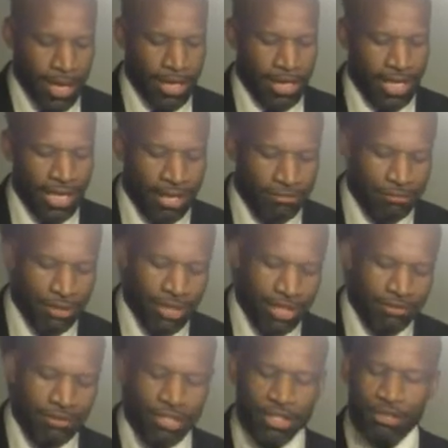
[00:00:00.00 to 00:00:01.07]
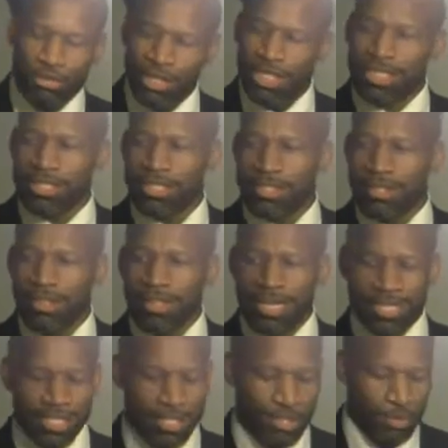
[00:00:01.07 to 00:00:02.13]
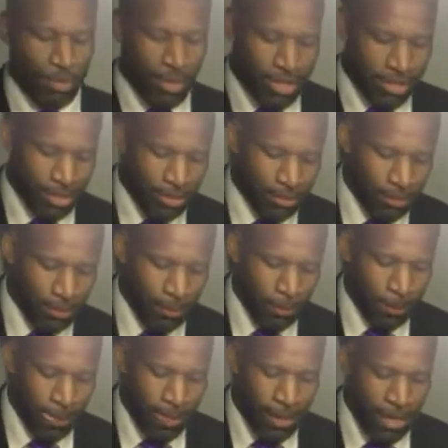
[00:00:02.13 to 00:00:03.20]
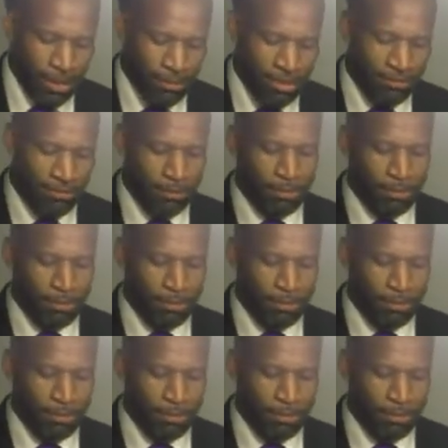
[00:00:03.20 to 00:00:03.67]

and every living creature that is with you. Amen.